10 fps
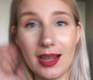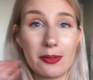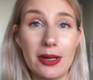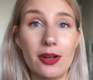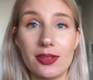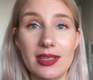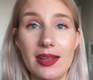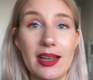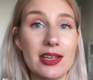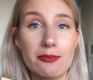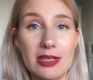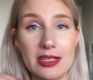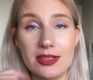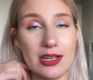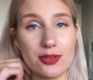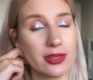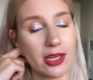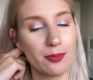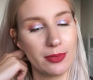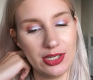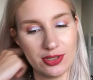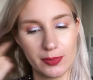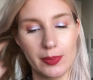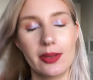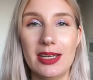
Quite a lot, and I really enjoyed that combination as well.